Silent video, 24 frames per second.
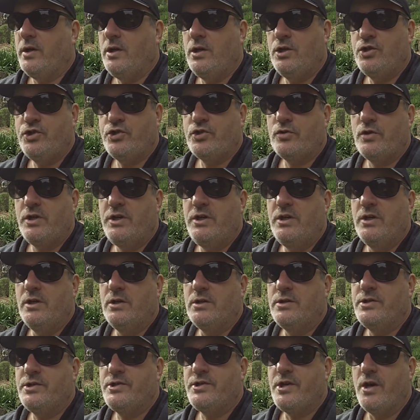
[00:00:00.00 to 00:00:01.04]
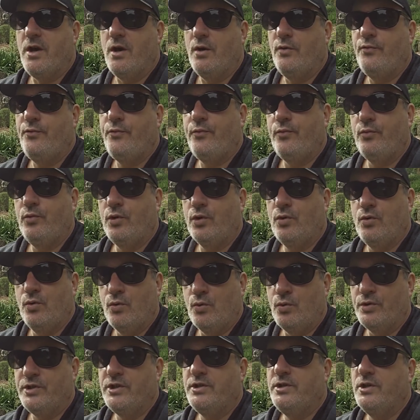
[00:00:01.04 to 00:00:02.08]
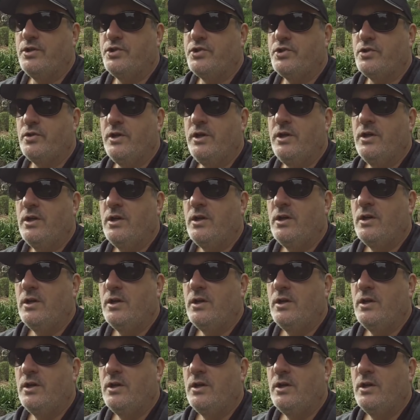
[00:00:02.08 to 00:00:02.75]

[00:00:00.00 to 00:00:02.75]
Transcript: history itself, recorded history,